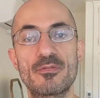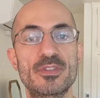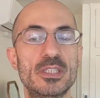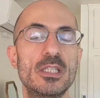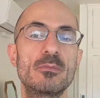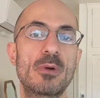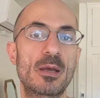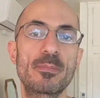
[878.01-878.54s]
I've
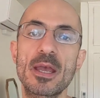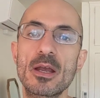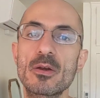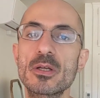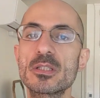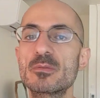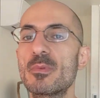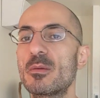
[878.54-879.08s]
seen my
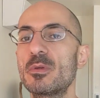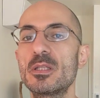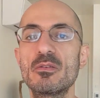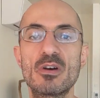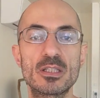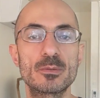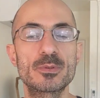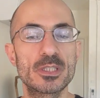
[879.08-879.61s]
parents maybe
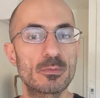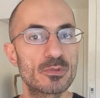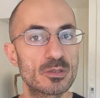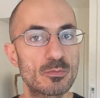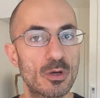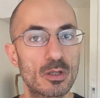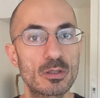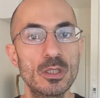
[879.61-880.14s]
develop some
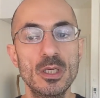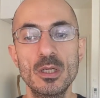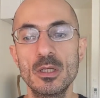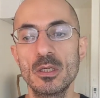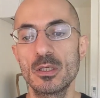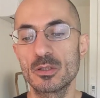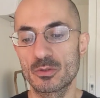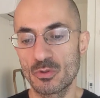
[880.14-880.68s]
small
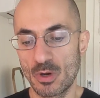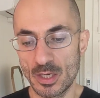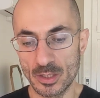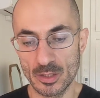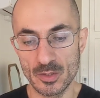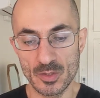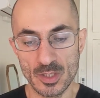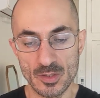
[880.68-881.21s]

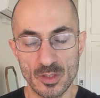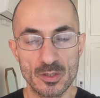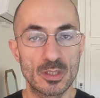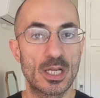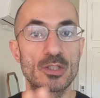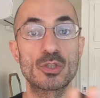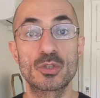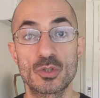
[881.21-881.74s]
chronic diseases,
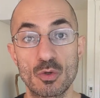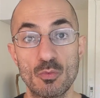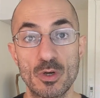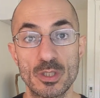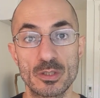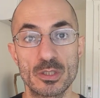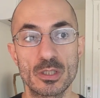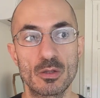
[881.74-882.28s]
and I just don't
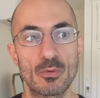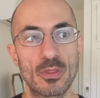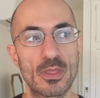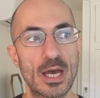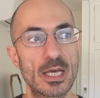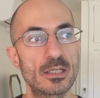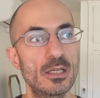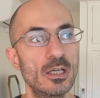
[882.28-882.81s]
want to deal with
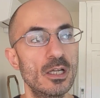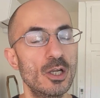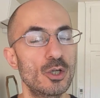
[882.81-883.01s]
that.